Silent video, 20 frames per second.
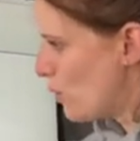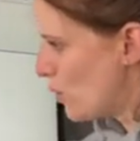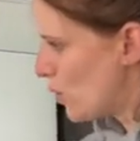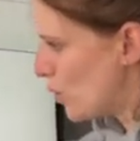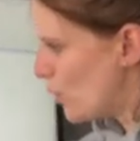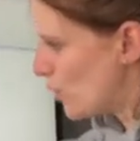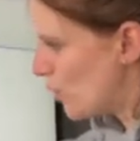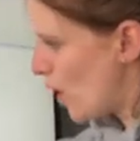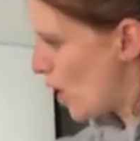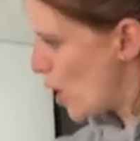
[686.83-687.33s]
the
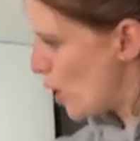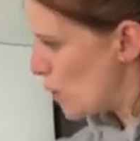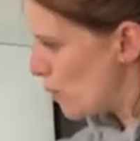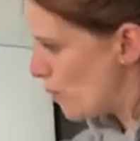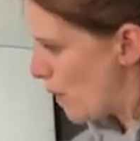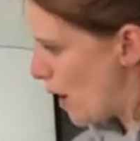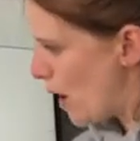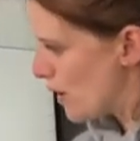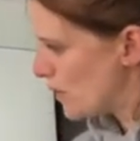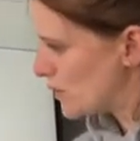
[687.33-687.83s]

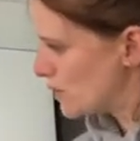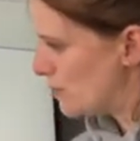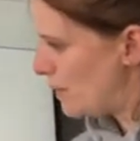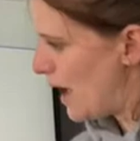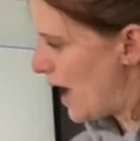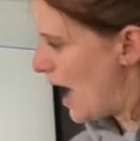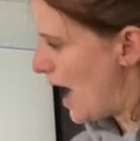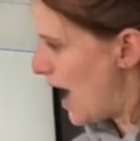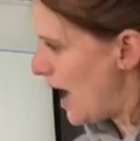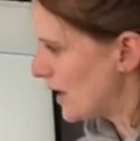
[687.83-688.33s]
robot's
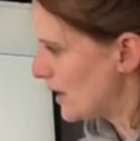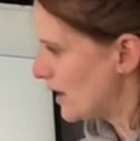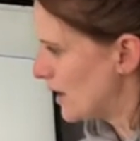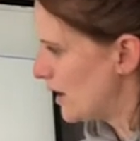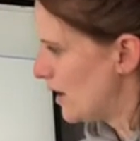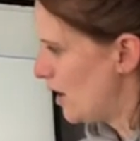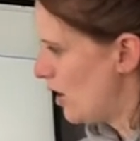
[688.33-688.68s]
back,